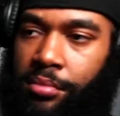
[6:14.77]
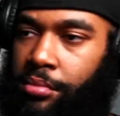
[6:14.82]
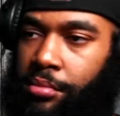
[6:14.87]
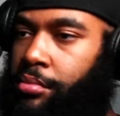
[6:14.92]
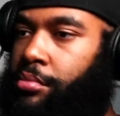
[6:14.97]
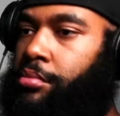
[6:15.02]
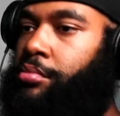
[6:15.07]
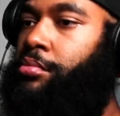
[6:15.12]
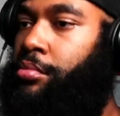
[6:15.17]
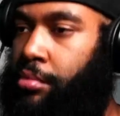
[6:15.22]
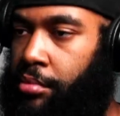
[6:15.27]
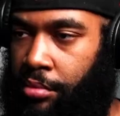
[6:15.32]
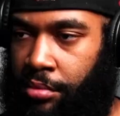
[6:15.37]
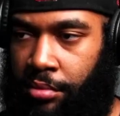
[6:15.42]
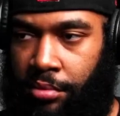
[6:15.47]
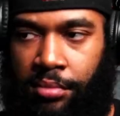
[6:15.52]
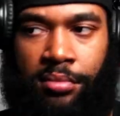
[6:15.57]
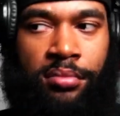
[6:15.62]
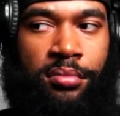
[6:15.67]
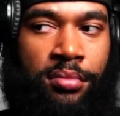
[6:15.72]
Yeah, I'm so
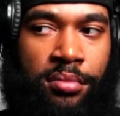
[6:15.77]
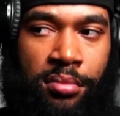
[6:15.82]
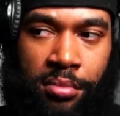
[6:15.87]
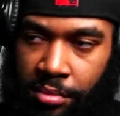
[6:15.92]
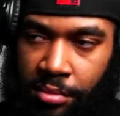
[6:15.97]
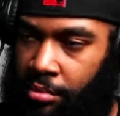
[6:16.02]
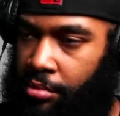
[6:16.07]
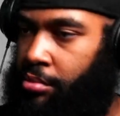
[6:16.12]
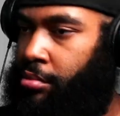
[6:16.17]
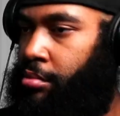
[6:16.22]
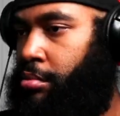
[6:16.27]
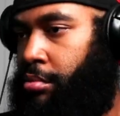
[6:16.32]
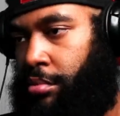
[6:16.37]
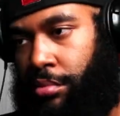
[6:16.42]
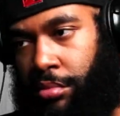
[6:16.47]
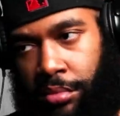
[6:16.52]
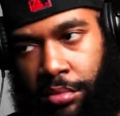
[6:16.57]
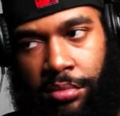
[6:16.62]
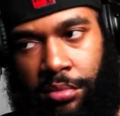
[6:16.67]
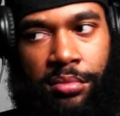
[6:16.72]
fly, yeah, I'm flying
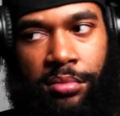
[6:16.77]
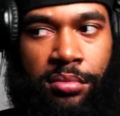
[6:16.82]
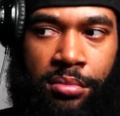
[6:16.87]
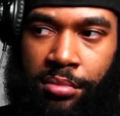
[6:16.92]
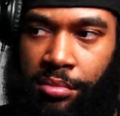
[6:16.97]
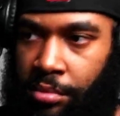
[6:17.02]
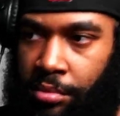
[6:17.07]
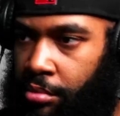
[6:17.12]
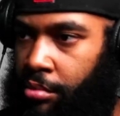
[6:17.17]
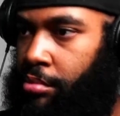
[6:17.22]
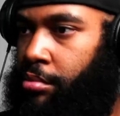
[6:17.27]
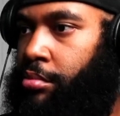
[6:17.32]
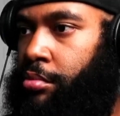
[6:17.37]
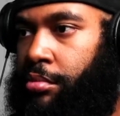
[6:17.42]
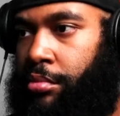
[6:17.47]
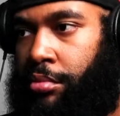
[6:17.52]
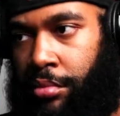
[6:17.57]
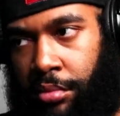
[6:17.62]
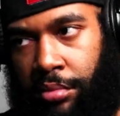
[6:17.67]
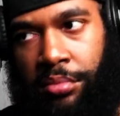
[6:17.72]
in the rocket right now.
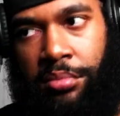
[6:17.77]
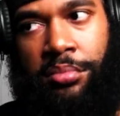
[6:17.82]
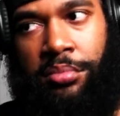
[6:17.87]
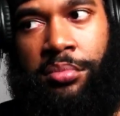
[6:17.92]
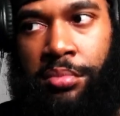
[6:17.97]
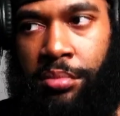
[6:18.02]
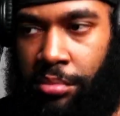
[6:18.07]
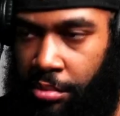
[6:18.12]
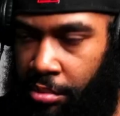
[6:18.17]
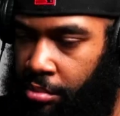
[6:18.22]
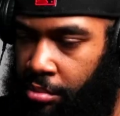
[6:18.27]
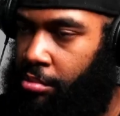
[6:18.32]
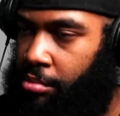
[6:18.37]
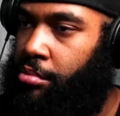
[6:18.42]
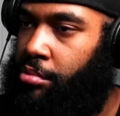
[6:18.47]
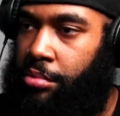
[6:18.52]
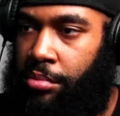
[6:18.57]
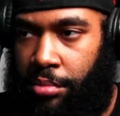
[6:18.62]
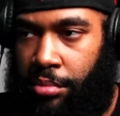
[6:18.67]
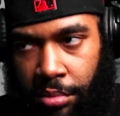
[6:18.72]

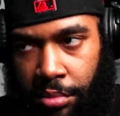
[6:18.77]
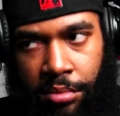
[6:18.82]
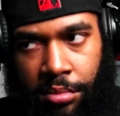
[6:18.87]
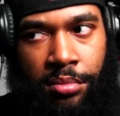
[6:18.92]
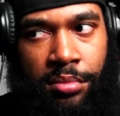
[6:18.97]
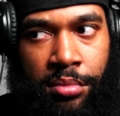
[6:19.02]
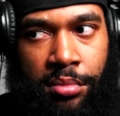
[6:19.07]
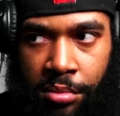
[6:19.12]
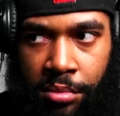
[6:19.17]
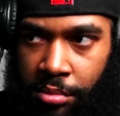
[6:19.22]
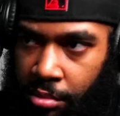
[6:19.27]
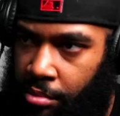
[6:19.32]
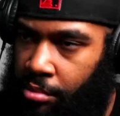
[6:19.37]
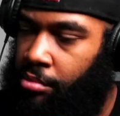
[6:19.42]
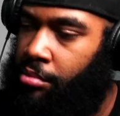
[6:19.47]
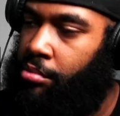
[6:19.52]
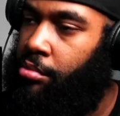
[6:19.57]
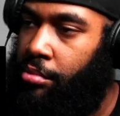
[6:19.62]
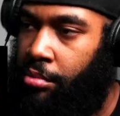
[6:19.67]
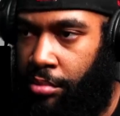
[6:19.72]

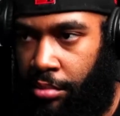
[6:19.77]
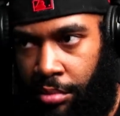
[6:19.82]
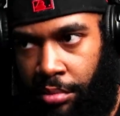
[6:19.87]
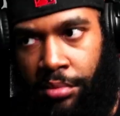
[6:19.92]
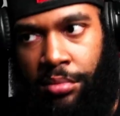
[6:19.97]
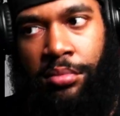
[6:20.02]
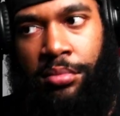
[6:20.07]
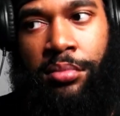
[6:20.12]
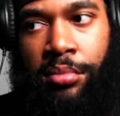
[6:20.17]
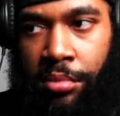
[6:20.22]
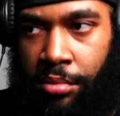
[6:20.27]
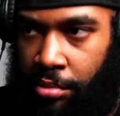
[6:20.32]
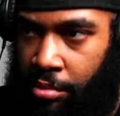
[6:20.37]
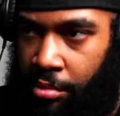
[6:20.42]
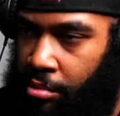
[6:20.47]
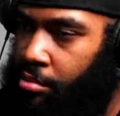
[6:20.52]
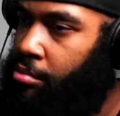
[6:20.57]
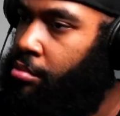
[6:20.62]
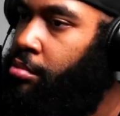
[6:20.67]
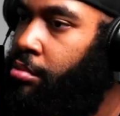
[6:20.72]
And all the games you
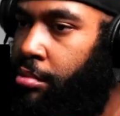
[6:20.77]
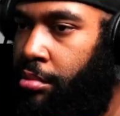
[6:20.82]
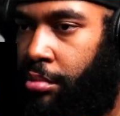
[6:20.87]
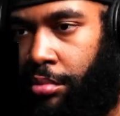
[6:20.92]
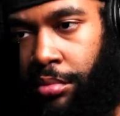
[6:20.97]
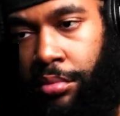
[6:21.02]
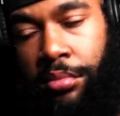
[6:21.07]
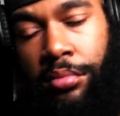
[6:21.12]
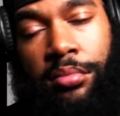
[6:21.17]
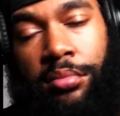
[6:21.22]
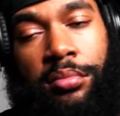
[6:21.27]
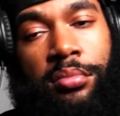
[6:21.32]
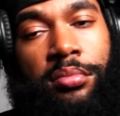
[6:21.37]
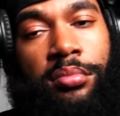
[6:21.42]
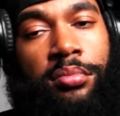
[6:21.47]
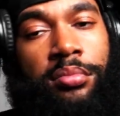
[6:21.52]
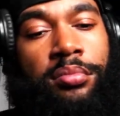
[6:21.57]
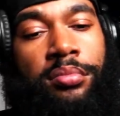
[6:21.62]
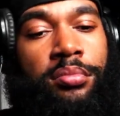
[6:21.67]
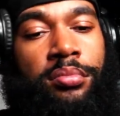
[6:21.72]
play never stop right
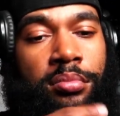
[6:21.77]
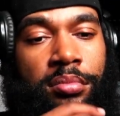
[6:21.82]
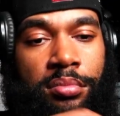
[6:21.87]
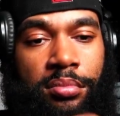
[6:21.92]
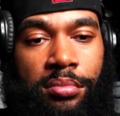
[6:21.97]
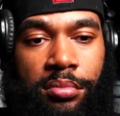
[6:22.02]
now.